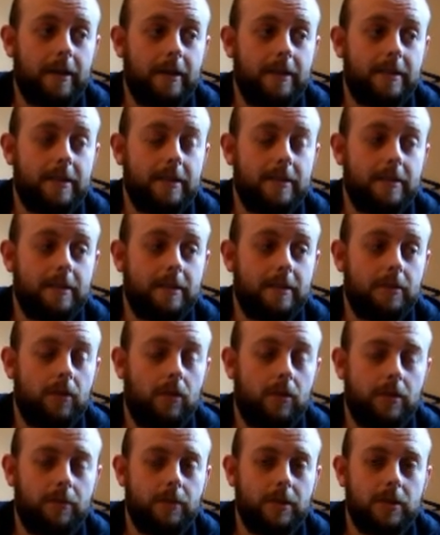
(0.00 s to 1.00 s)
Disney's
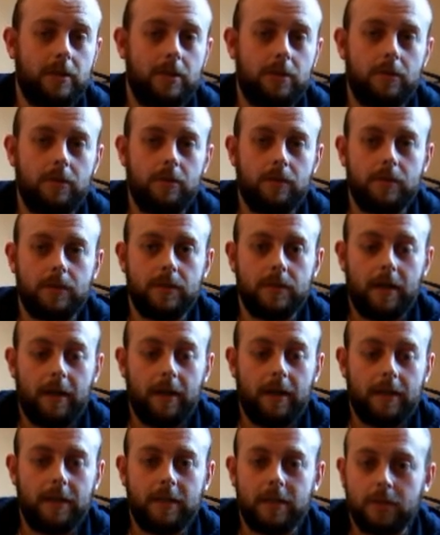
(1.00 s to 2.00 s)
Hollywood Studios.
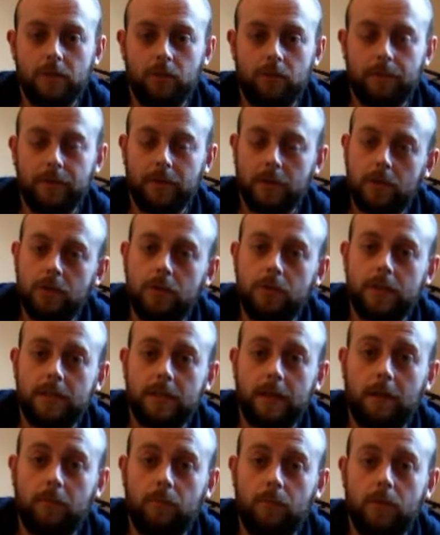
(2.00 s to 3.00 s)
They just opened the new
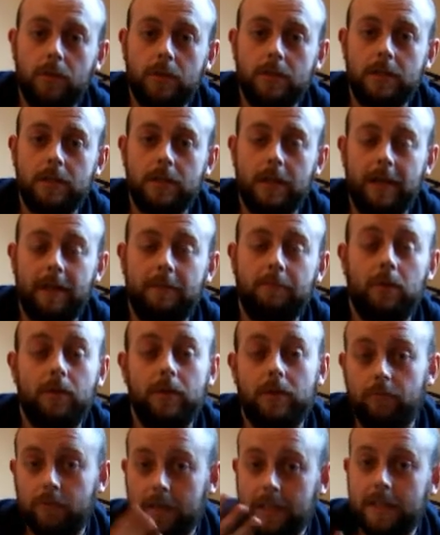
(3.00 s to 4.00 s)
Star Wars, well,
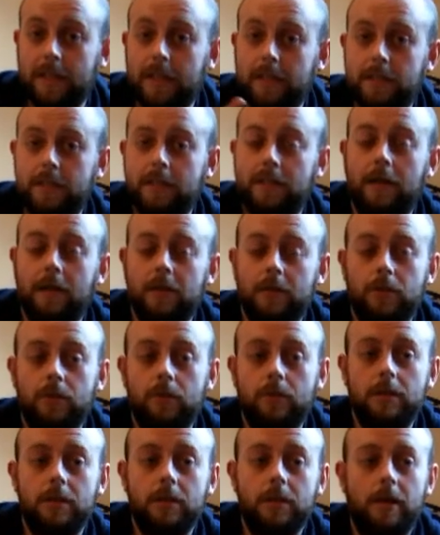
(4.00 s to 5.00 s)
they redid Star
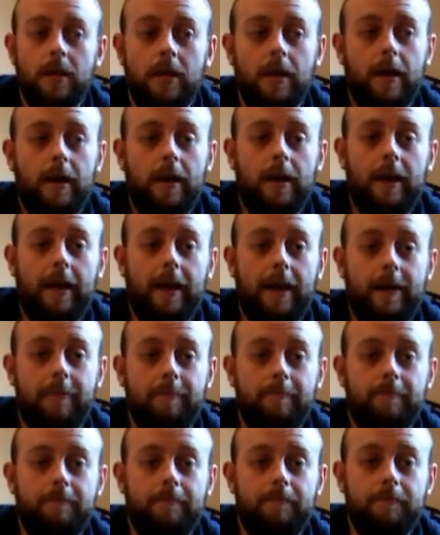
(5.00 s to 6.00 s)
Tours,
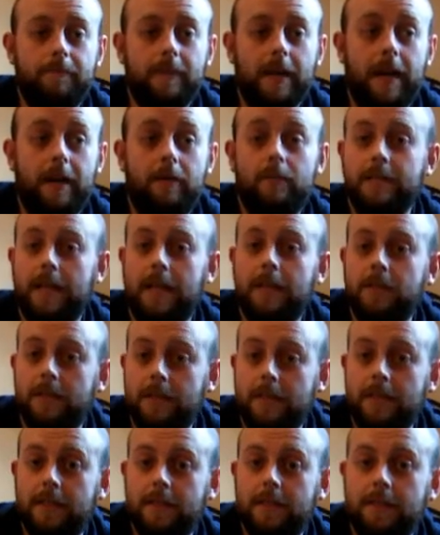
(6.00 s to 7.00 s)
and it was actually
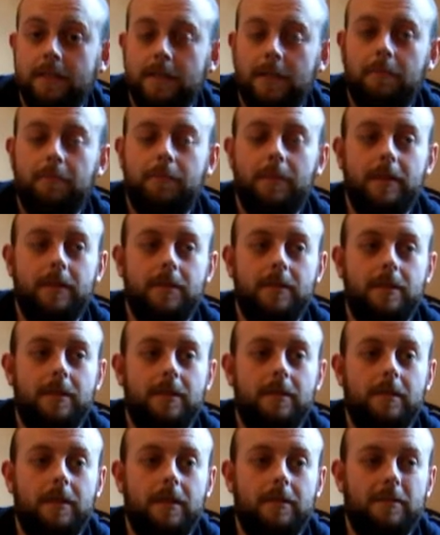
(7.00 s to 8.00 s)
decent compared to
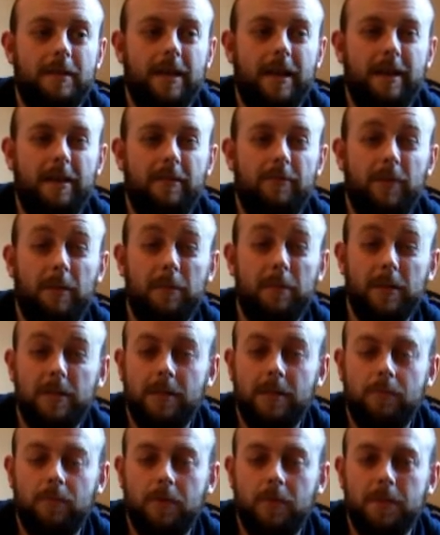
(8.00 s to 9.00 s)
the kind of rubbish
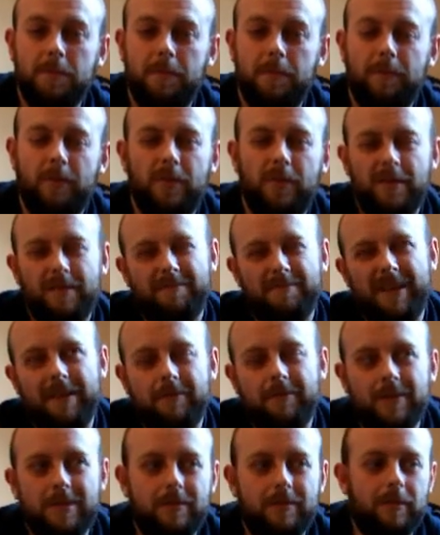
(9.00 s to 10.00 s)
it was before. It
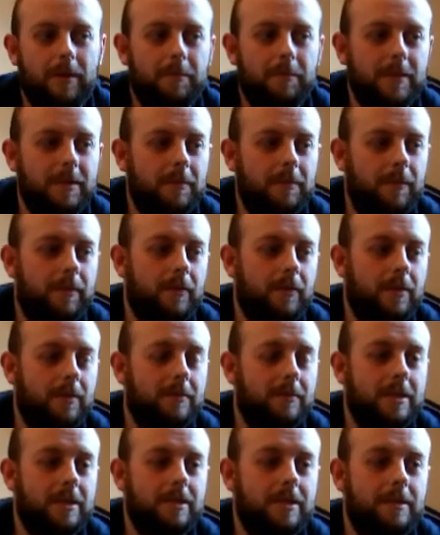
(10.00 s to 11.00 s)
wasn't rubbish before, it
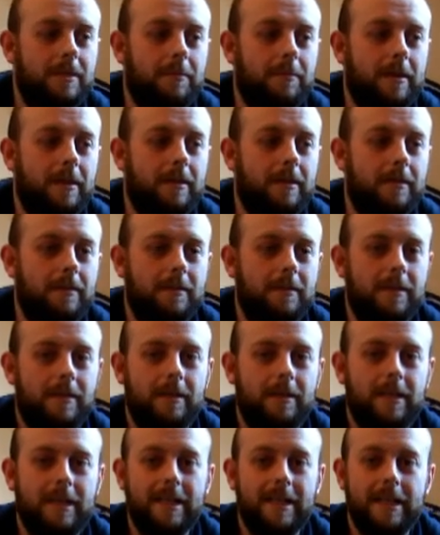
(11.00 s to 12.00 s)
was just a bit
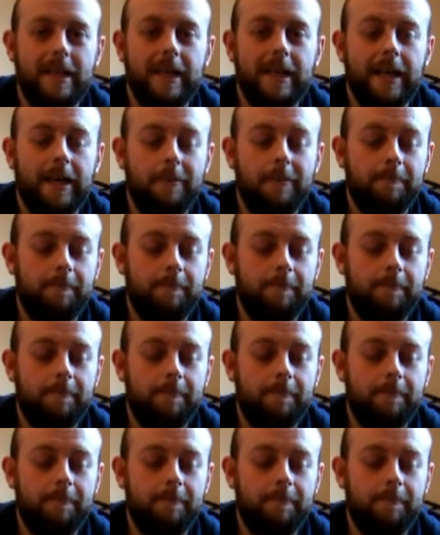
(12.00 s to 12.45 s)
creaky.